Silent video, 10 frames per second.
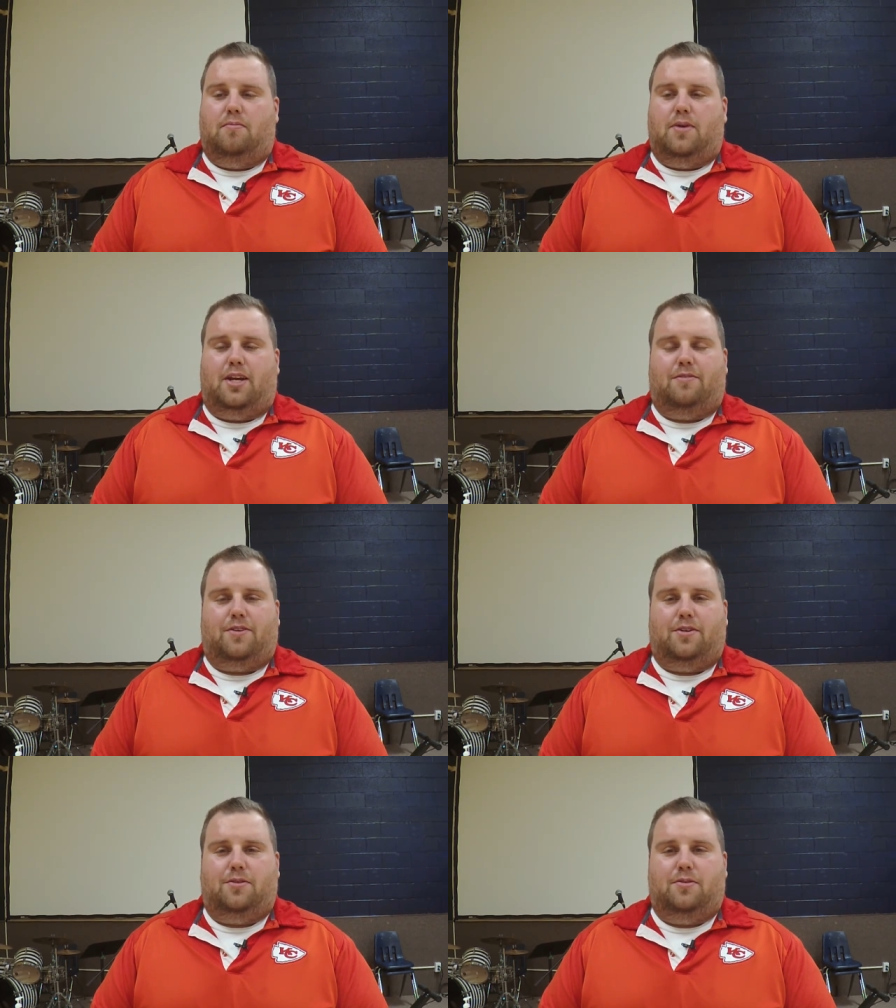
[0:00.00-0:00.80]
Many
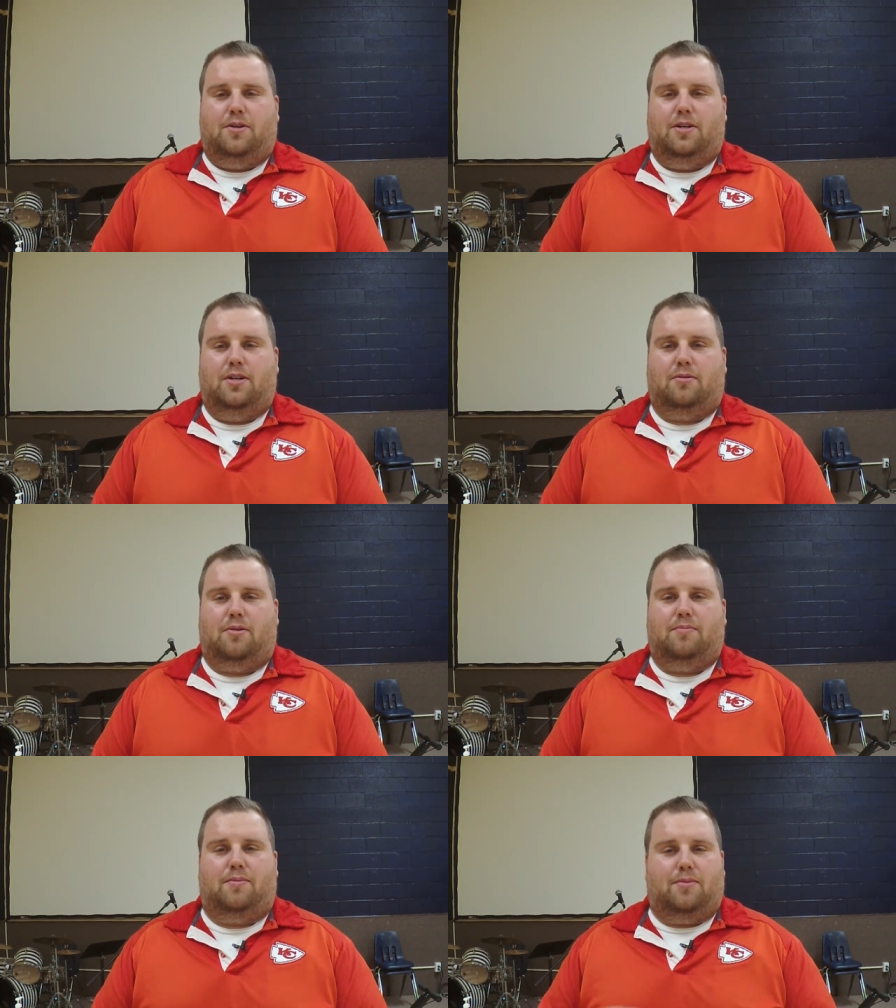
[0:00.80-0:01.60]
of you
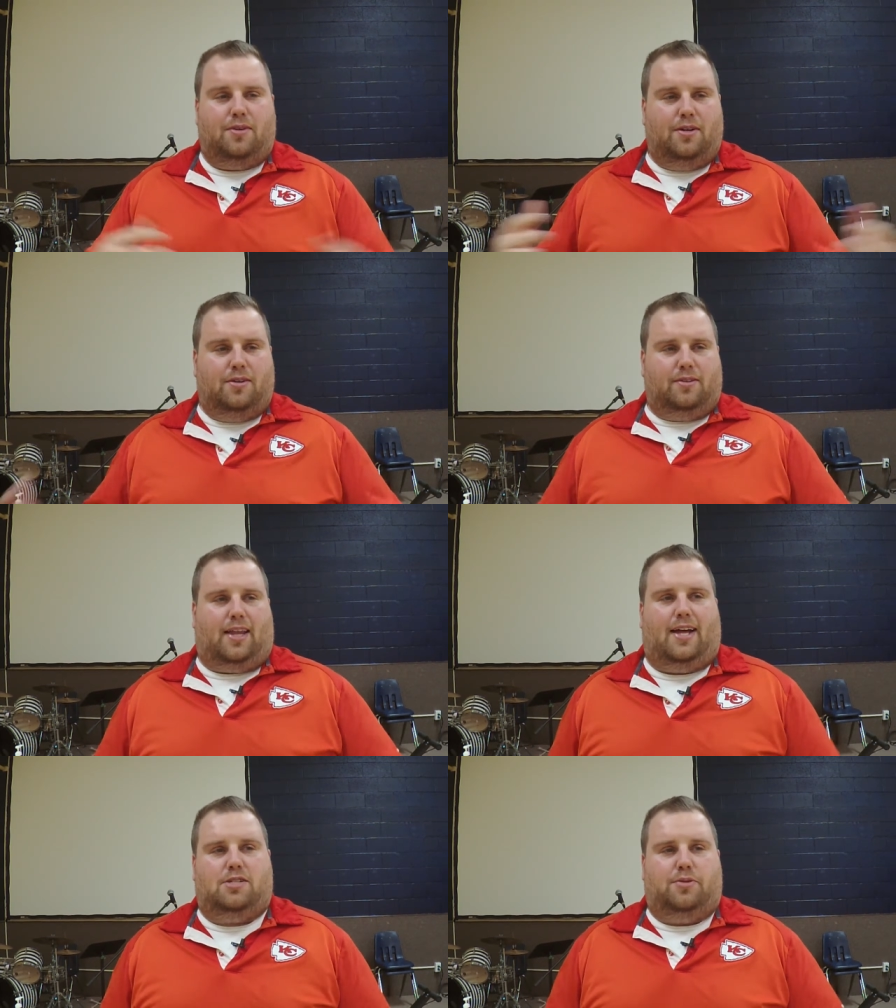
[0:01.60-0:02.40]
remember,
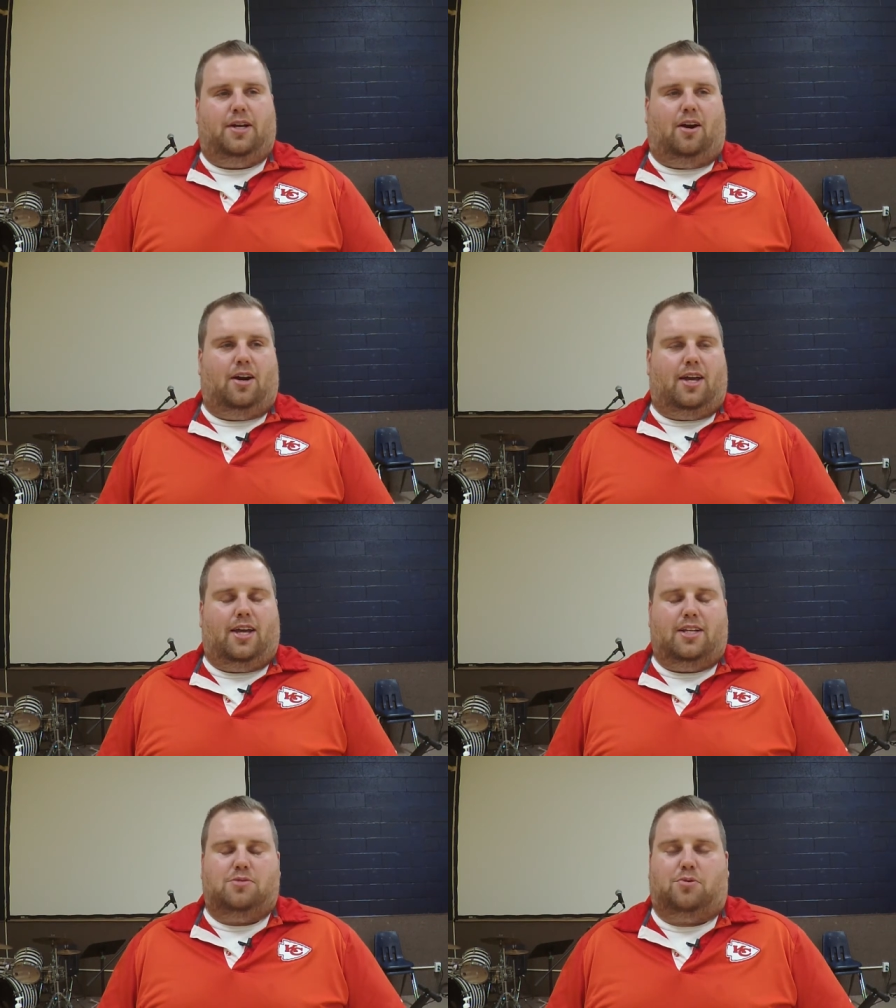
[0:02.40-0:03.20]
last week our
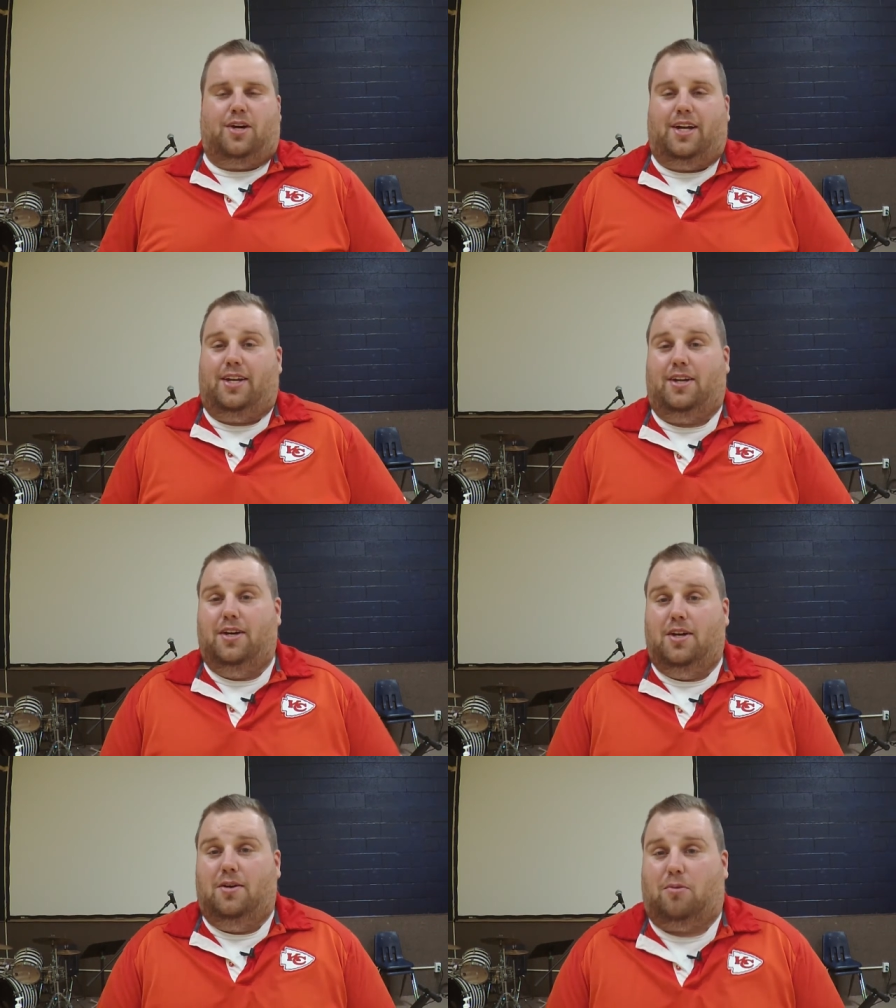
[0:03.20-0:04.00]
kids were in
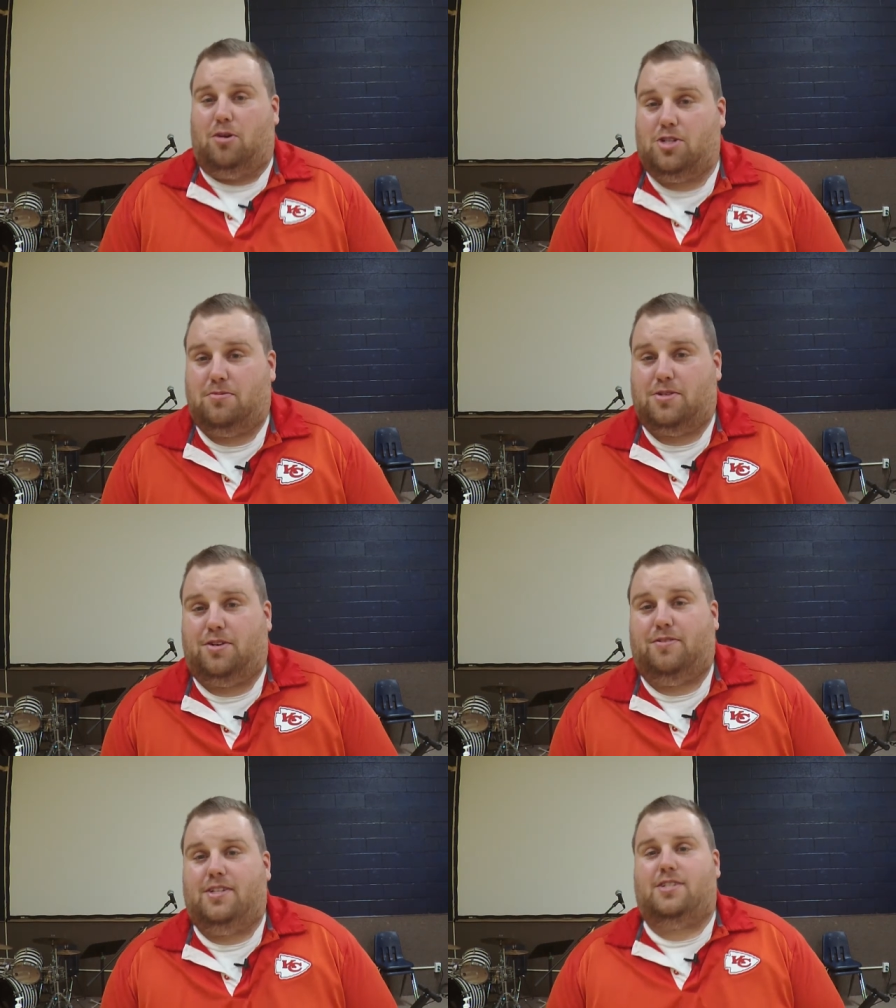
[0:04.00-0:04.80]
worship
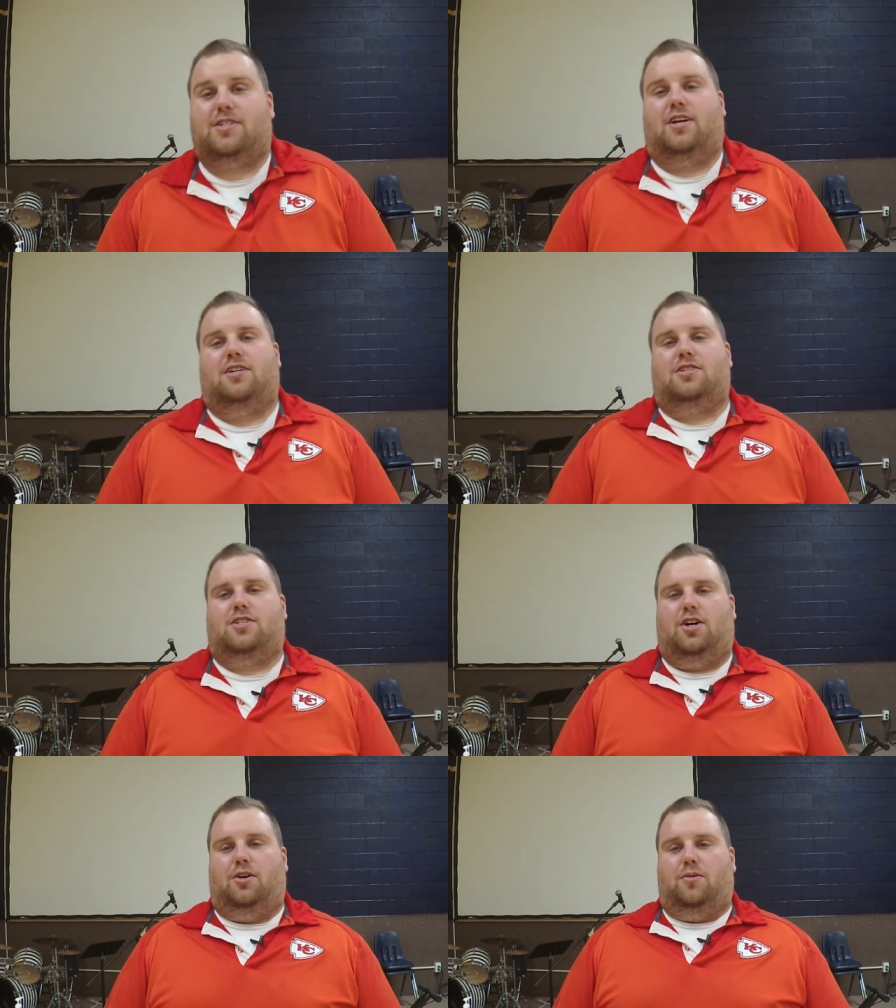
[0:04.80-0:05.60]
service,
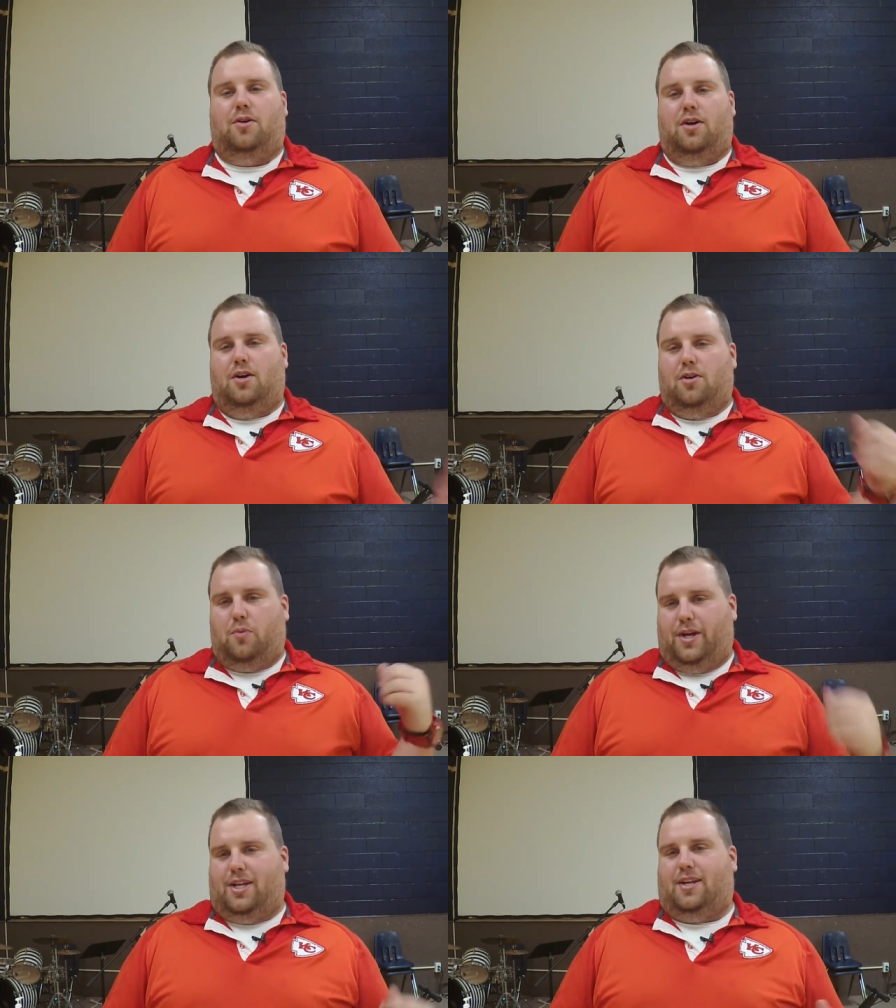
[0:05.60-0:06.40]
so
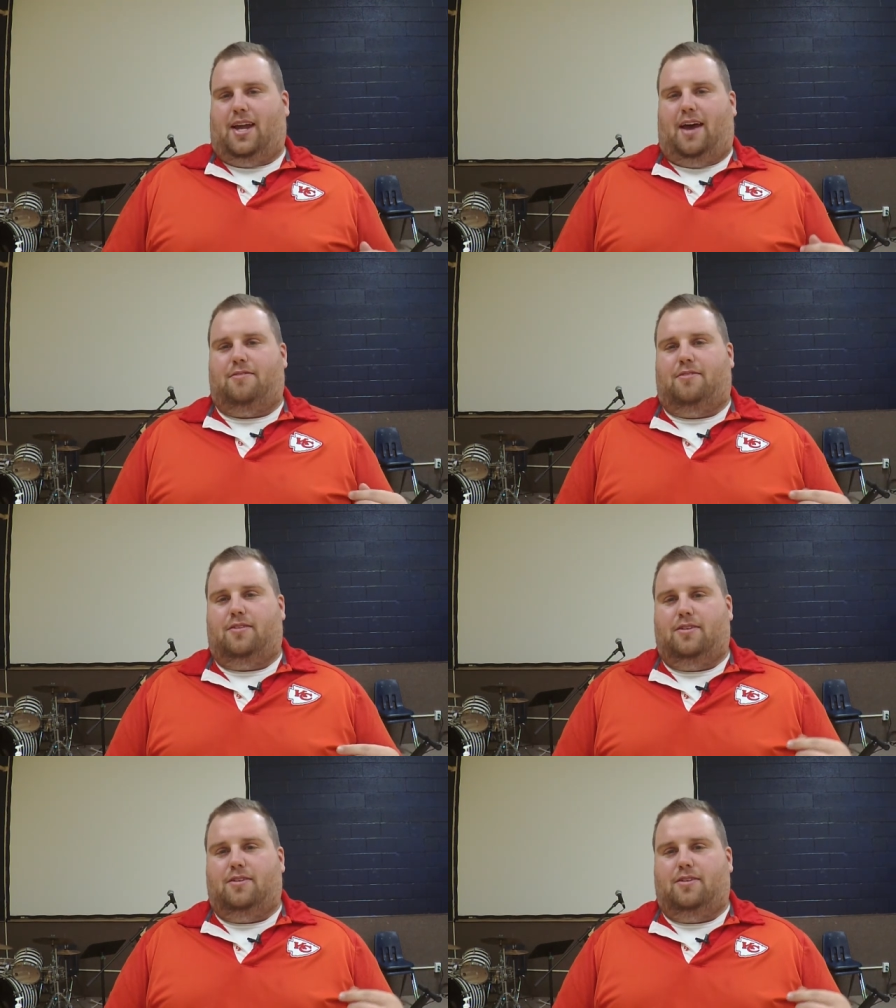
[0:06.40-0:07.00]
we didn't have